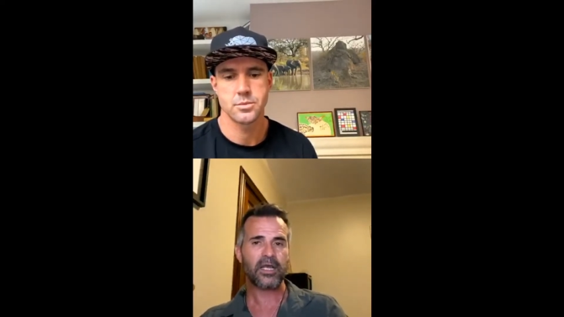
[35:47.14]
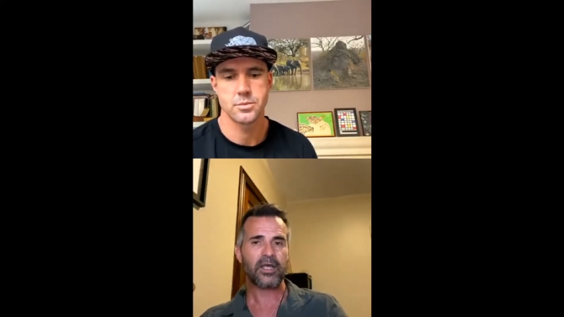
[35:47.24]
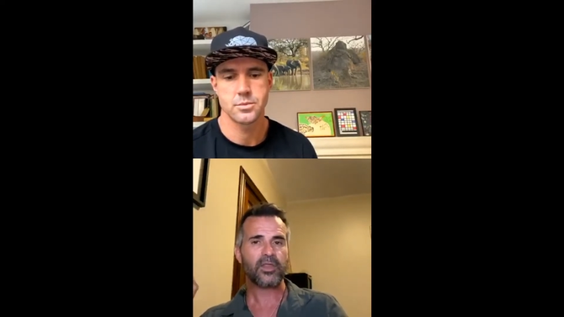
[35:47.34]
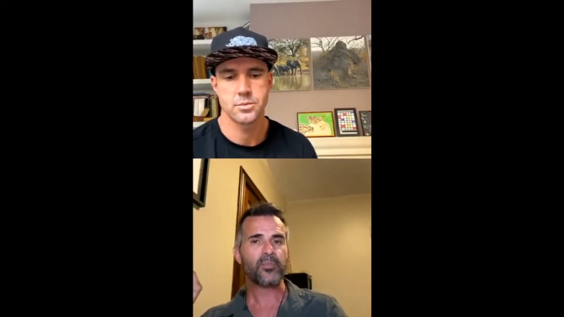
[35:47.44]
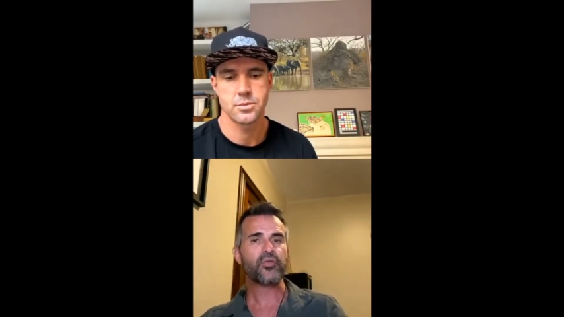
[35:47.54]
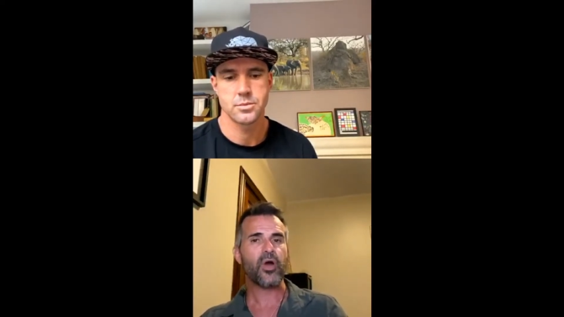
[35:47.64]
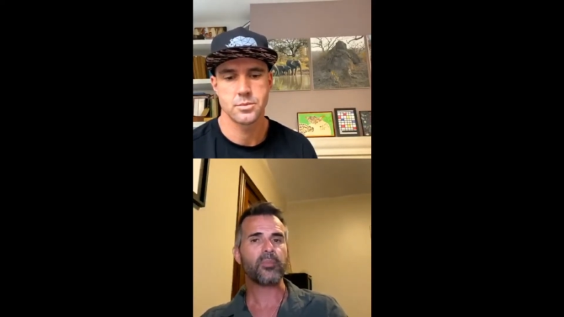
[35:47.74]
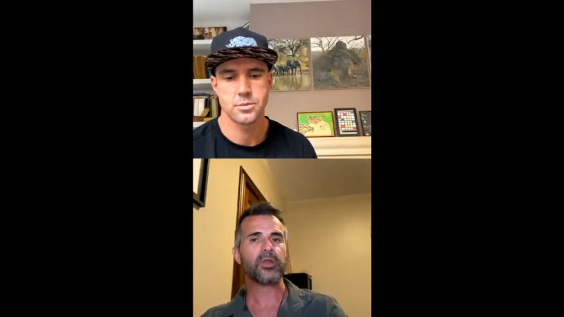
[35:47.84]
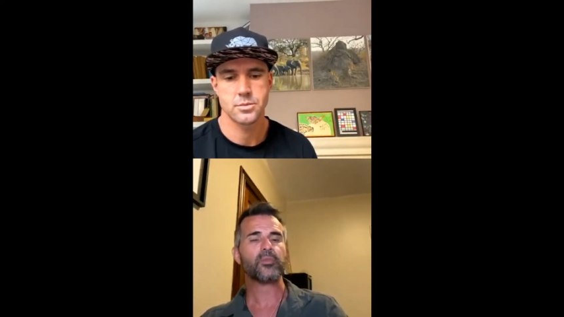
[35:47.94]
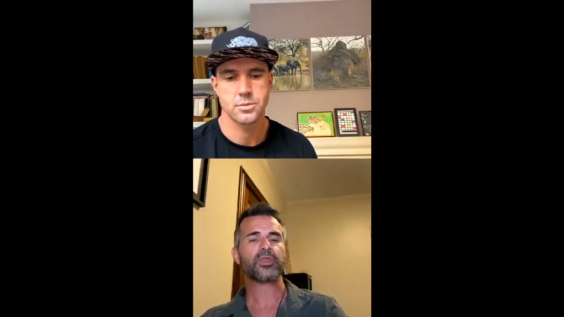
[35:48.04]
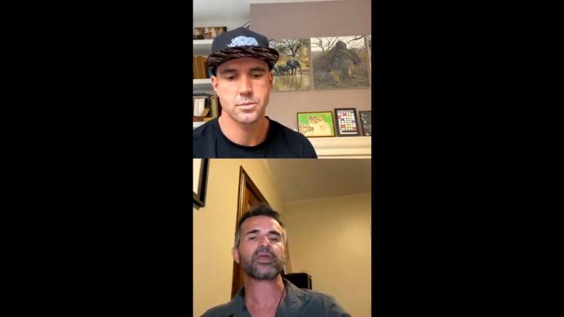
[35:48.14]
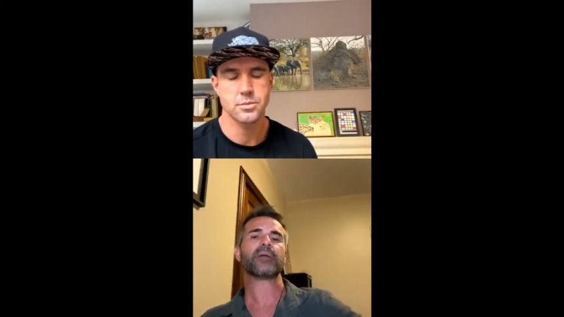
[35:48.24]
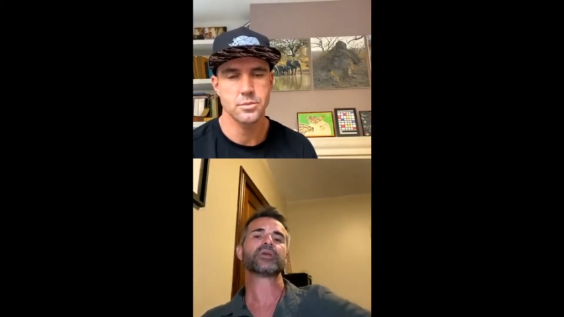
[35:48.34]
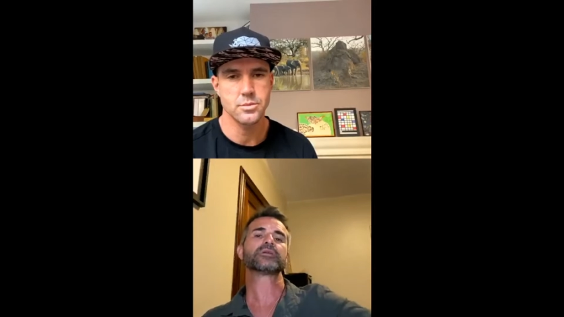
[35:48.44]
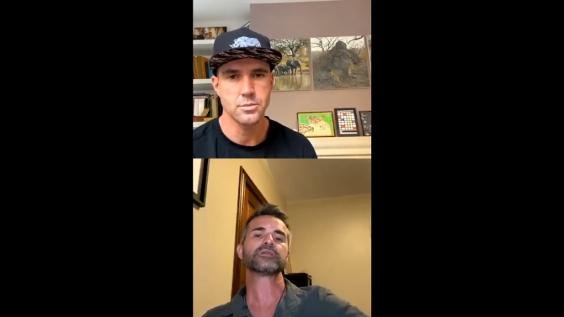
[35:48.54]
Speaker 1: the problem with
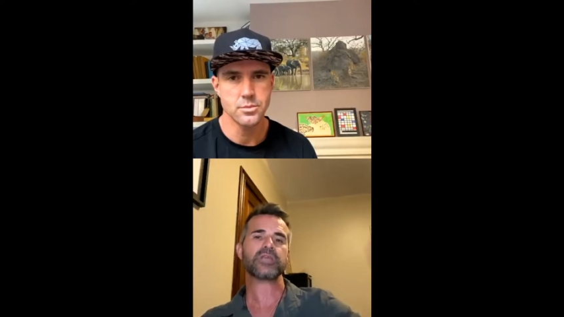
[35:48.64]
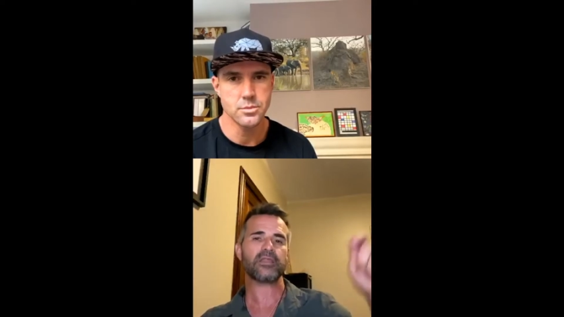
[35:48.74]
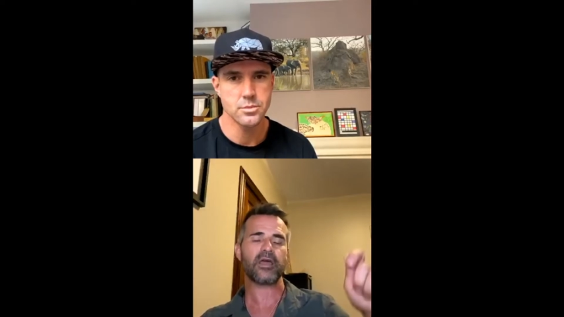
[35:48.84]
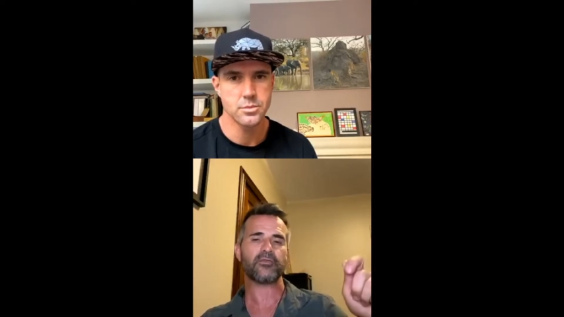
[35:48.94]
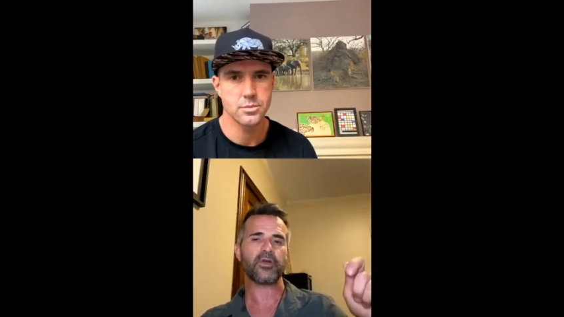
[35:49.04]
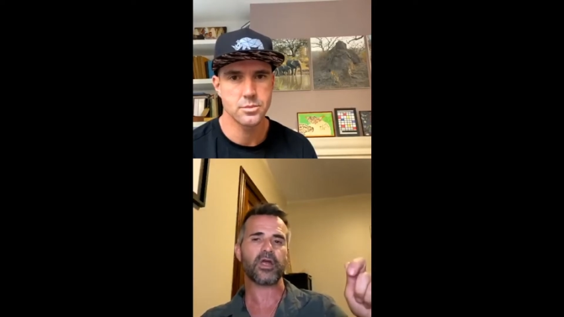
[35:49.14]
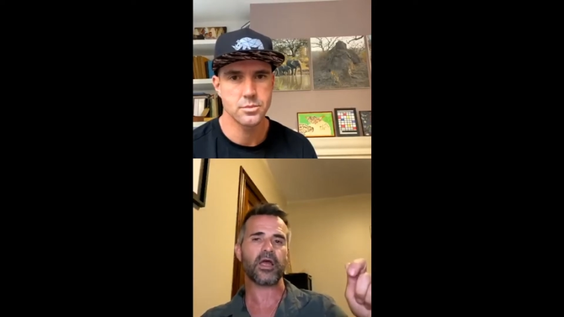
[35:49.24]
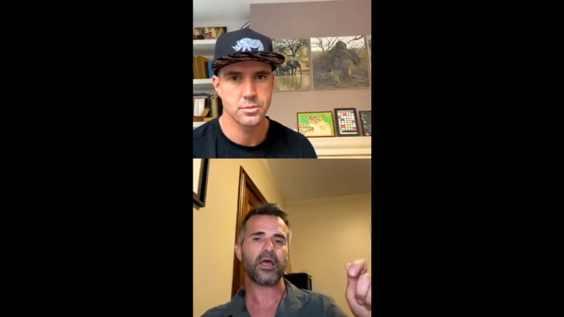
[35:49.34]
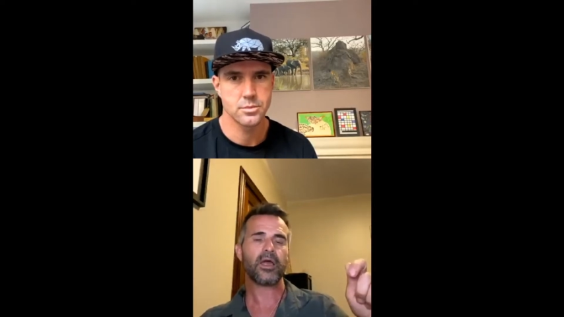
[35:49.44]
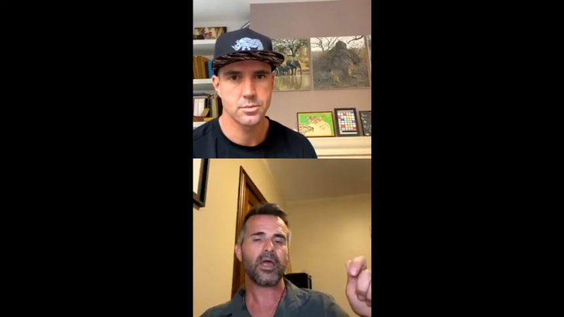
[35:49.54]
coming to South Africa